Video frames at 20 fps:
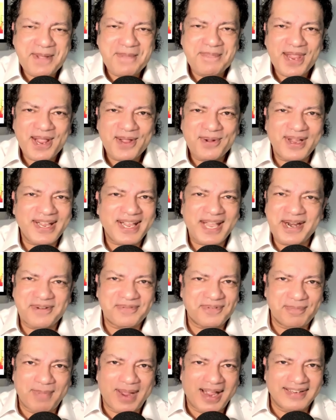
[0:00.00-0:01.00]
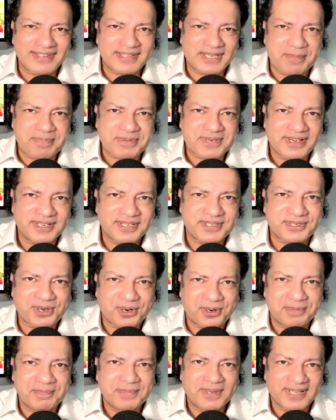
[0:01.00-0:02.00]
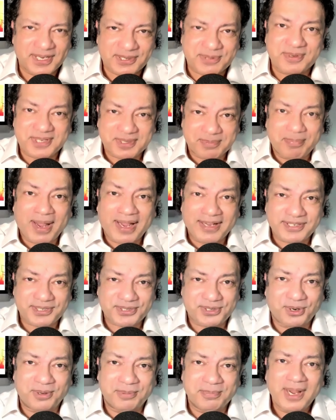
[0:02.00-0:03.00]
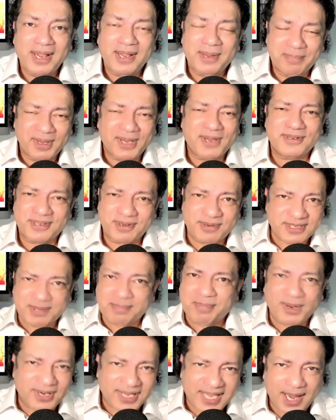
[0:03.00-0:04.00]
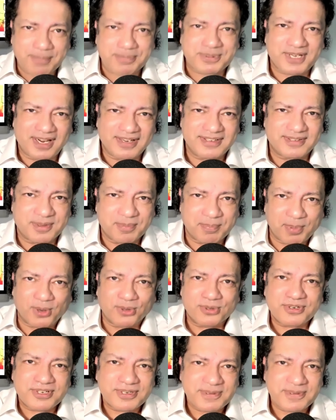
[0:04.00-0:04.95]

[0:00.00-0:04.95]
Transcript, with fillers: what kind of a man sleeps in a storm? And this was a bad storm because it was about to capsize the boat.